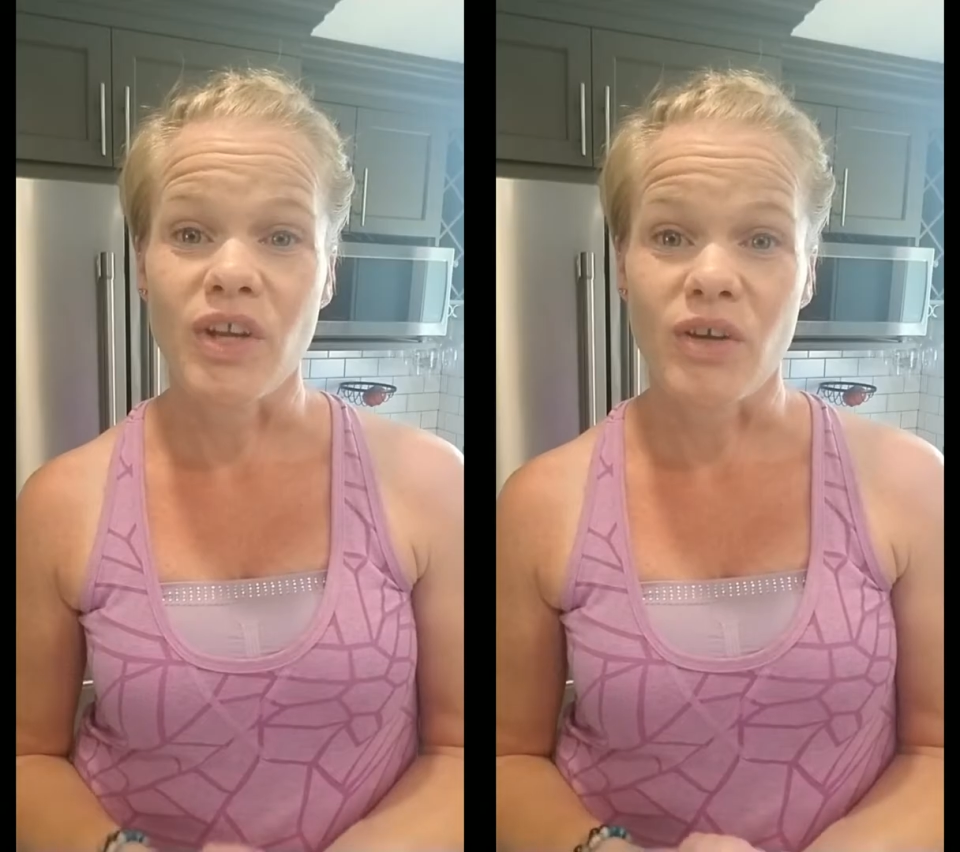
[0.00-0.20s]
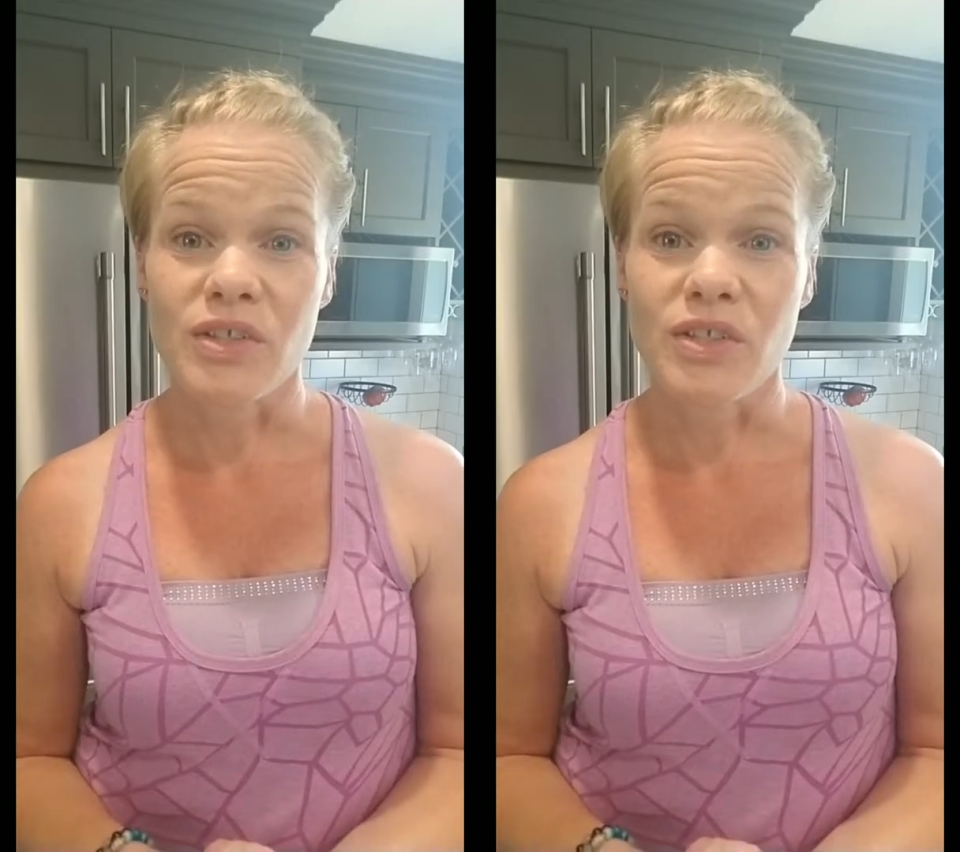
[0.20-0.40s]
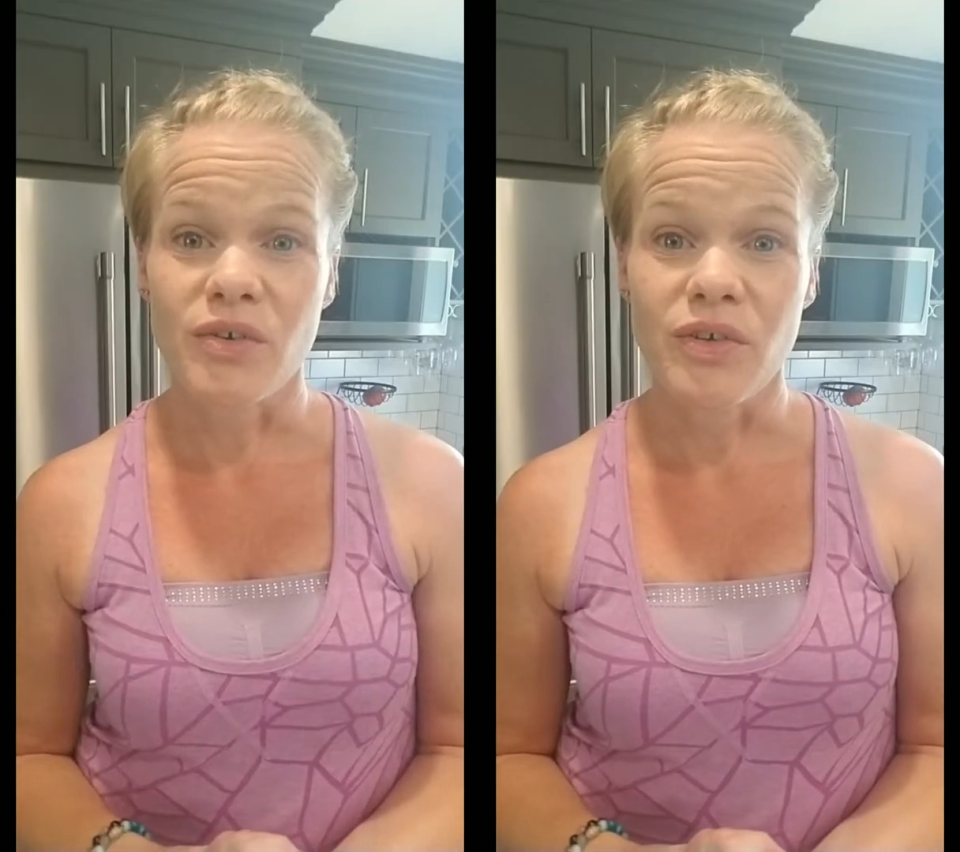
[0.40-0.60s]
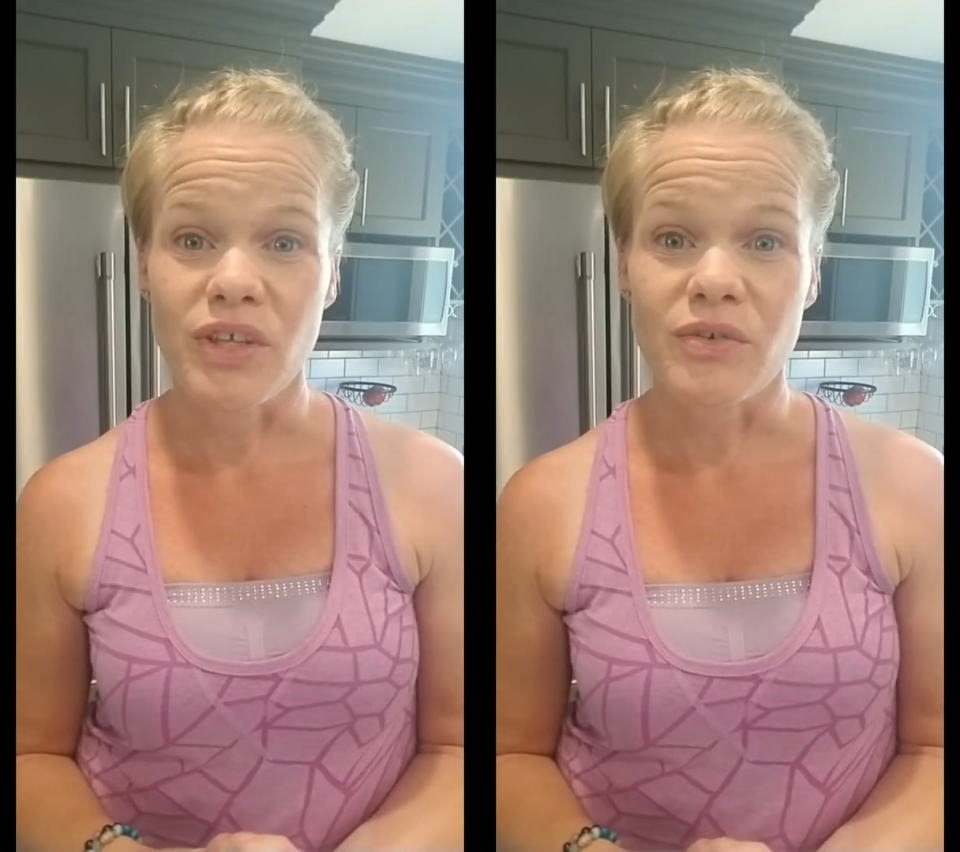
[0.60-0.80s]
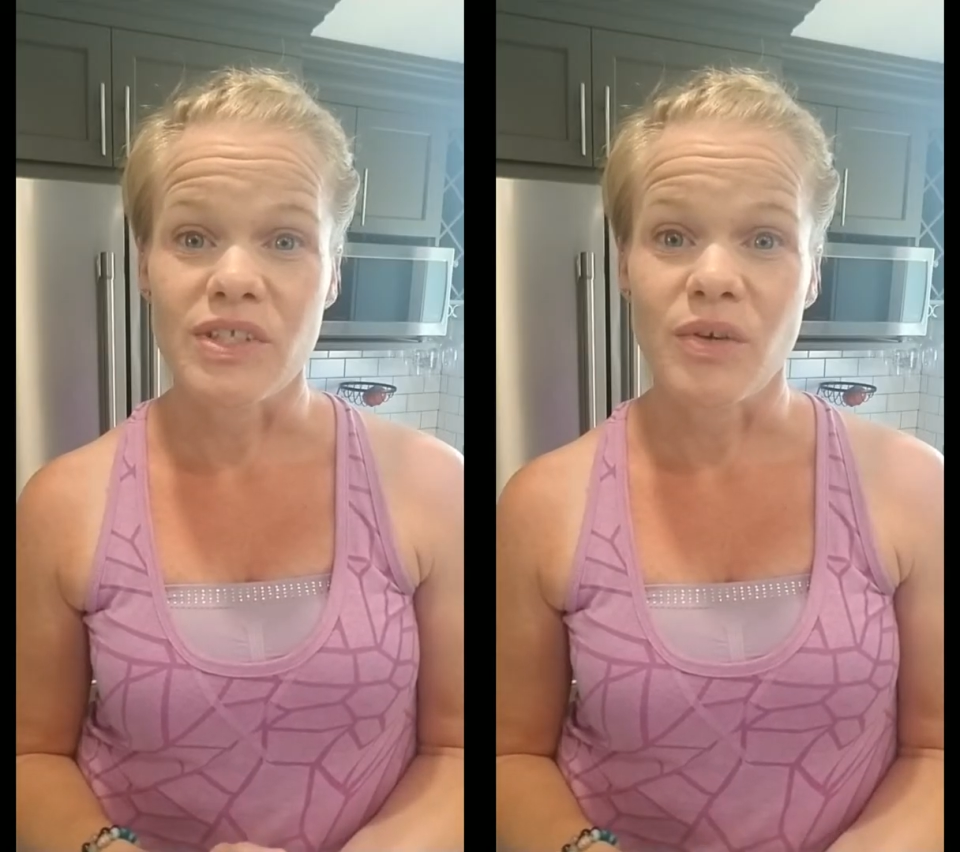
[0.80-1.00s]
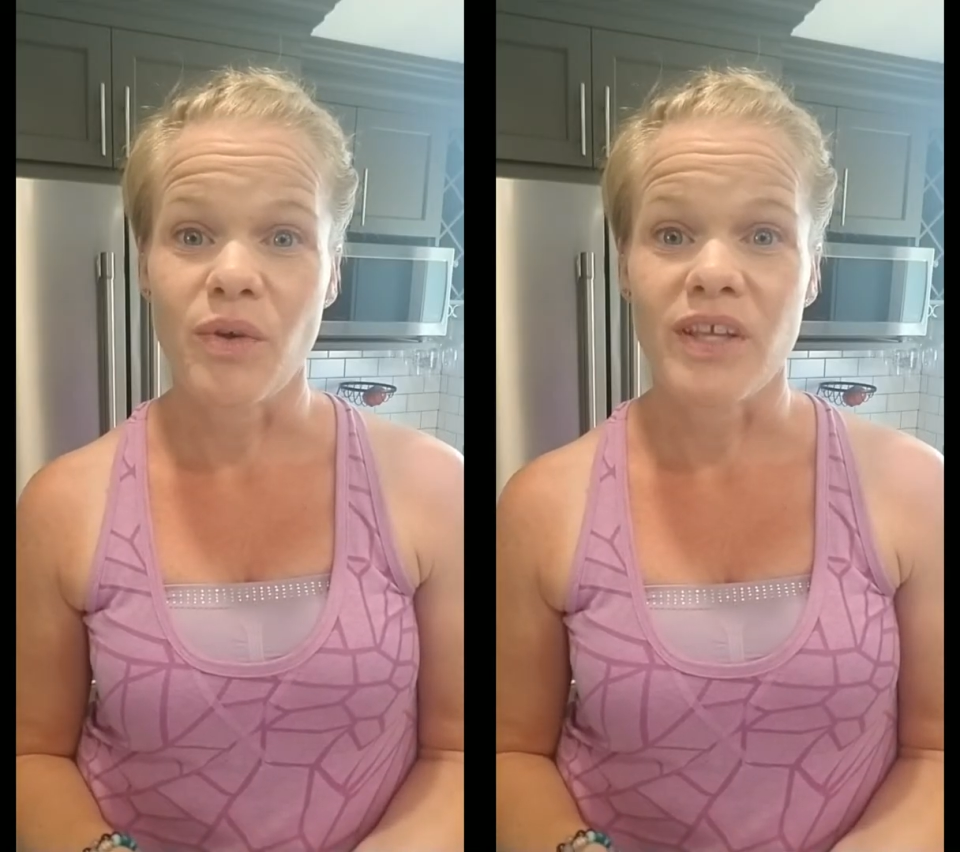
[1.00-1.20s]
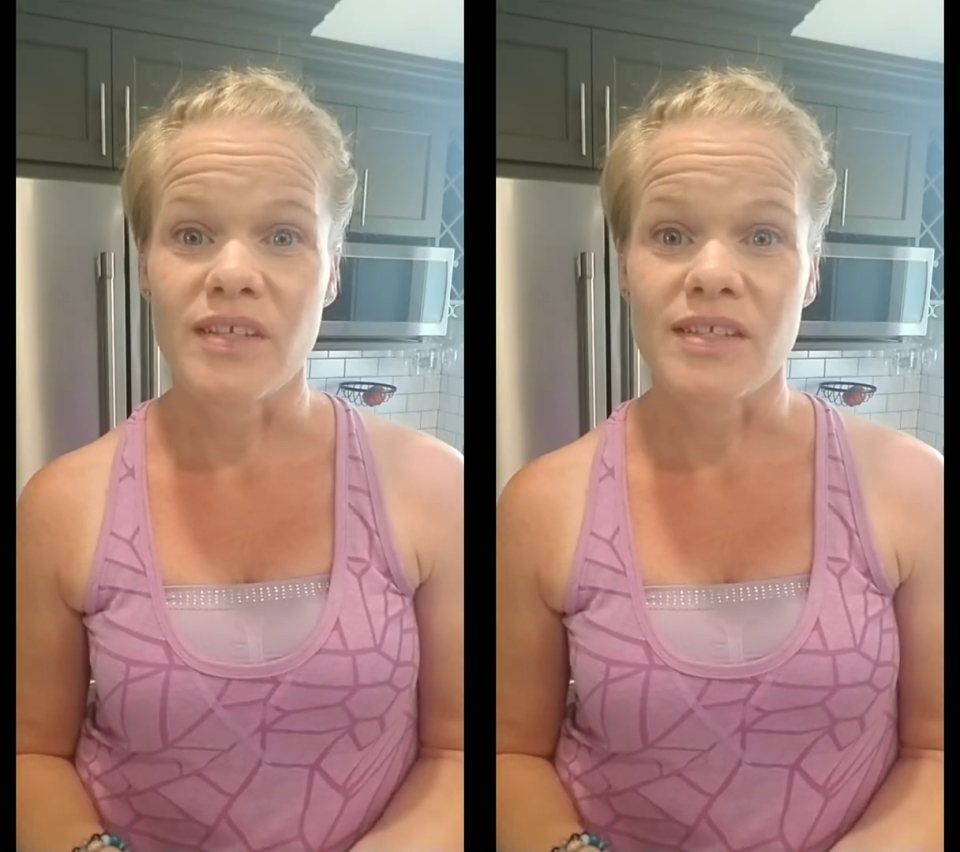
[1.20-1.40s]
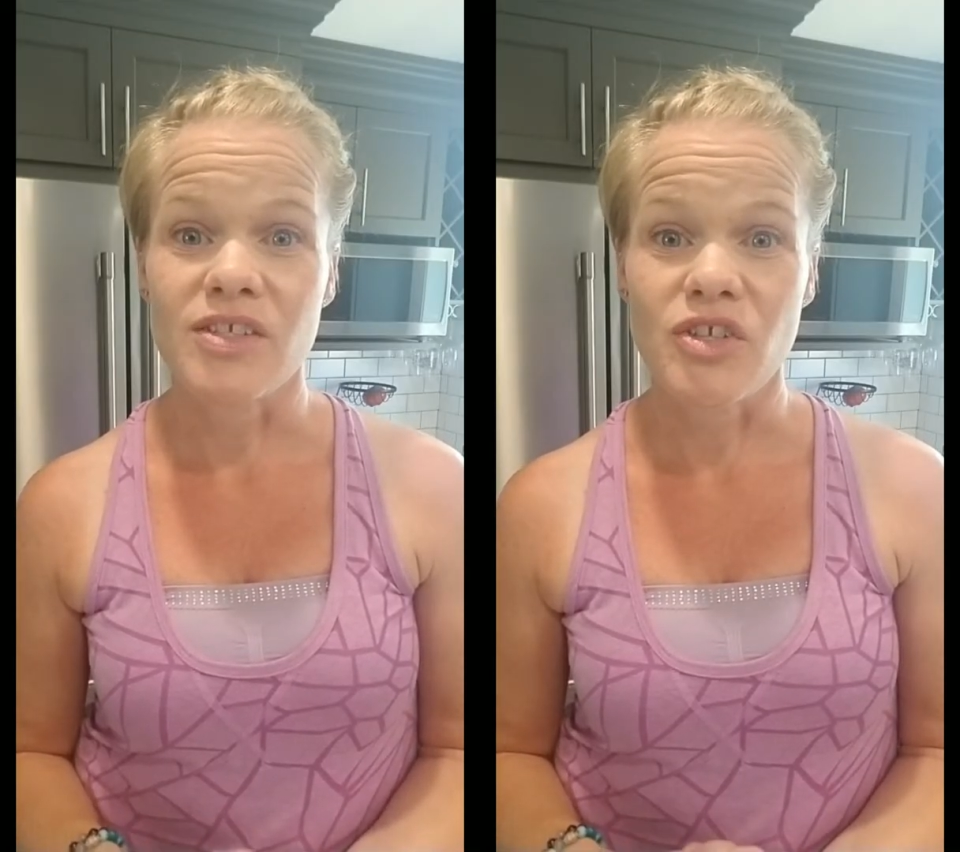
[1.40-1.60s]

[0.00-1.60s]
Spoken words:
also use the oils